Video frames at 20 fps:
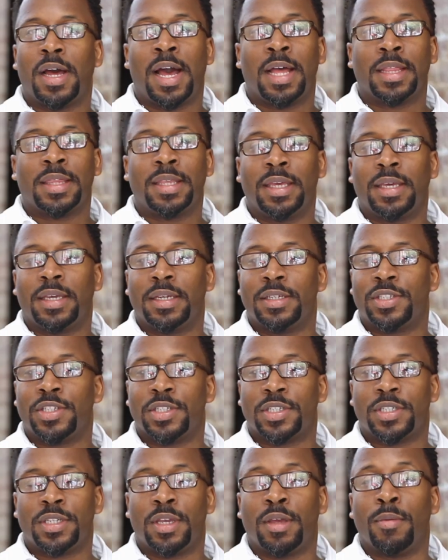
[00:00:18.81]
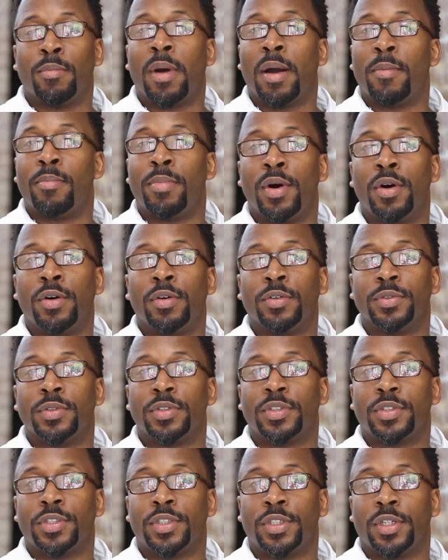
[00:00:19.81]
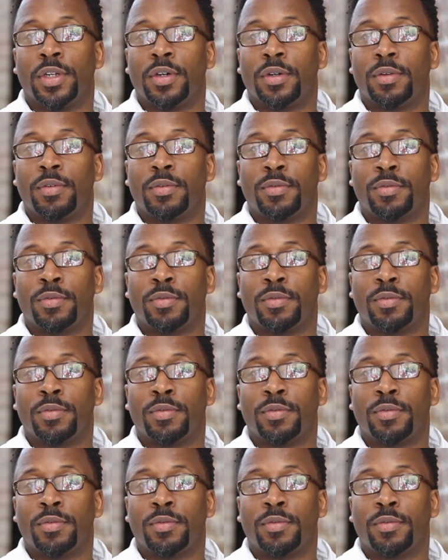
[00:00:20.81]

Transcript: I think it's just in my bones, you know.